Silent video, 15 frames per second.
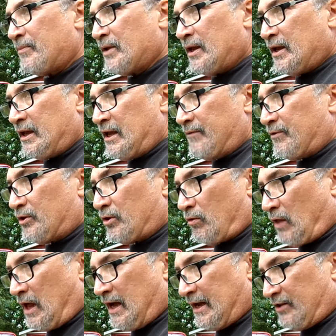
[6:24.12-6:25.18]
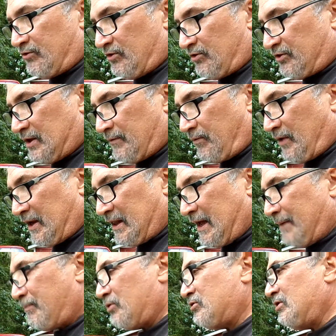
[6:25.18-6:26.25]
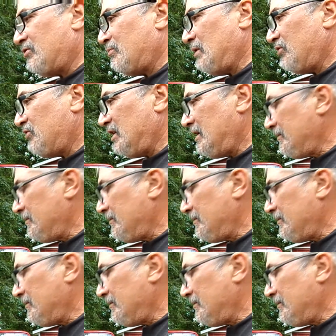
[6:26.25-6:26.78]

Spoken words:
even the lines and stuff like that. But she's missing